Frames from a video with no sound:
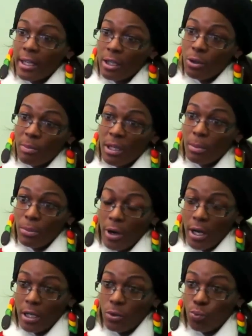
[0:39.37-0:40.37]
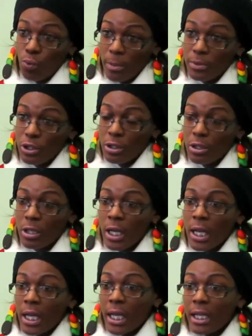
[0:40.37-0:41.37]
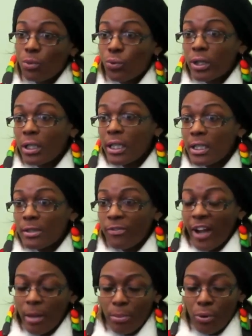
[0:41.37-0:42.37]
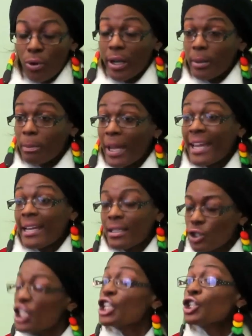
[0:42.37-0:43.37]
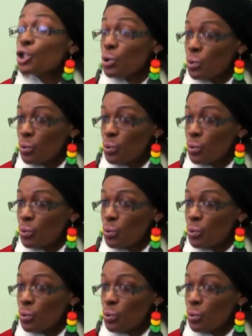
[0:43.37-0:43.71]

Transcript: inner membrane ruptured, it released fibroid band tissue.